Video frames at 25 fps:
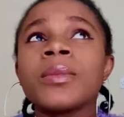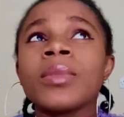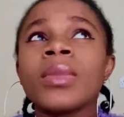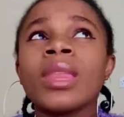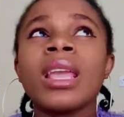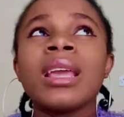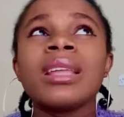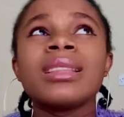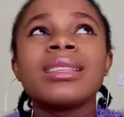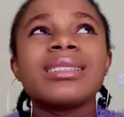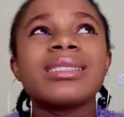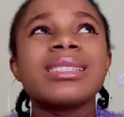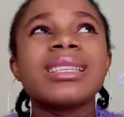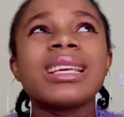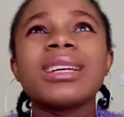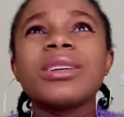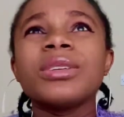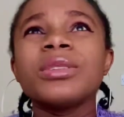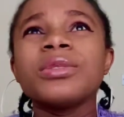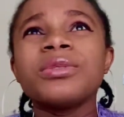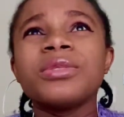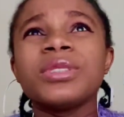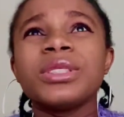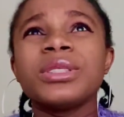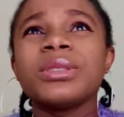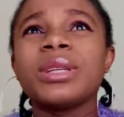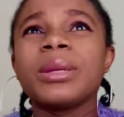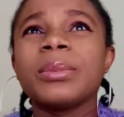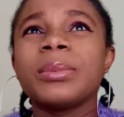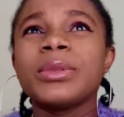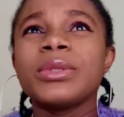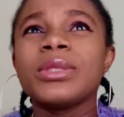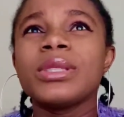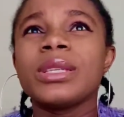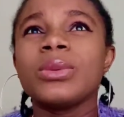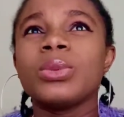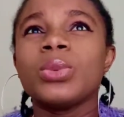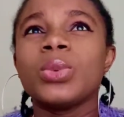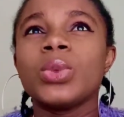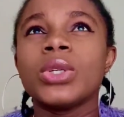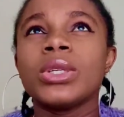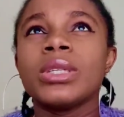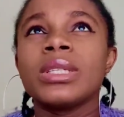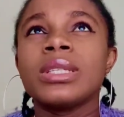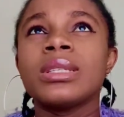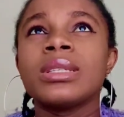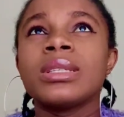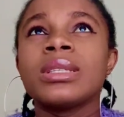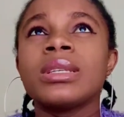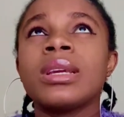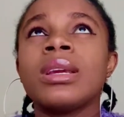the second video i posted was